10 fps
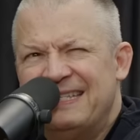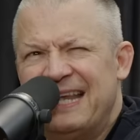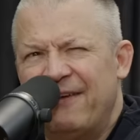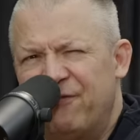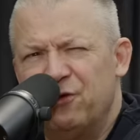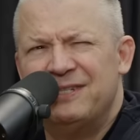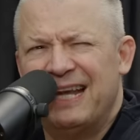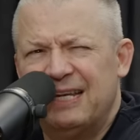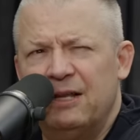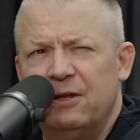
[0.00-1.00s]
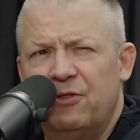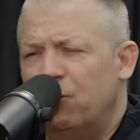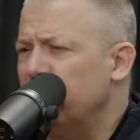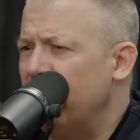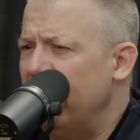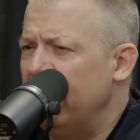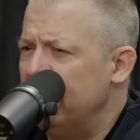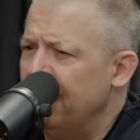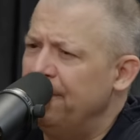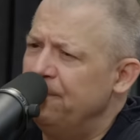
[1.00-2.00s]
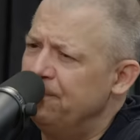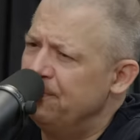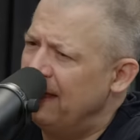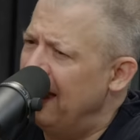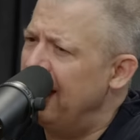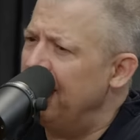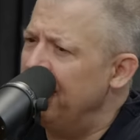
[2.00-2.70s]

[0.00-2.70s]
se- first, second, third grade. Wow. Yeah.